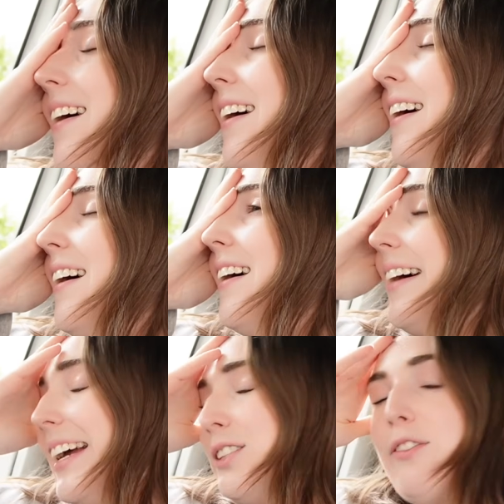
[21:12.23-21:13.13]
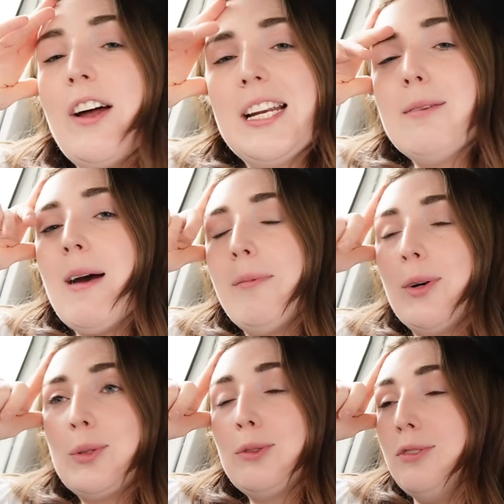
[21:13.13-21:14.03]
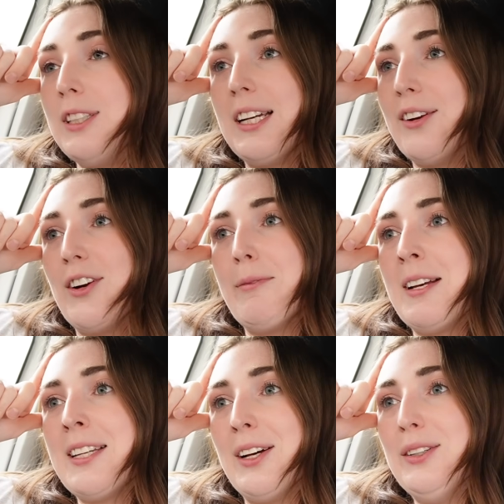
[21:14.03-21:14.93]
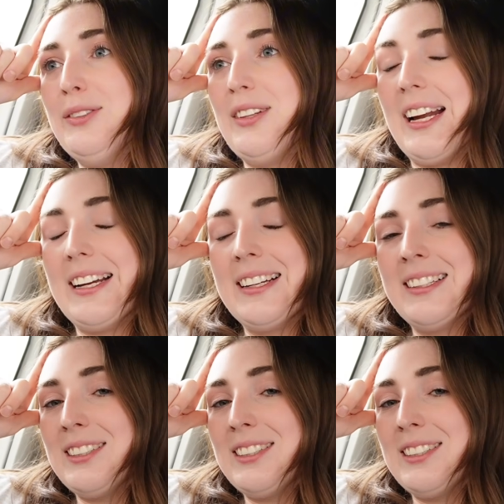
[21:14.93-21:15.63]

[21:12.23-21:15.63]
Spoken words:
Oh, it's funny, but I'm also really annoyed at myself, like,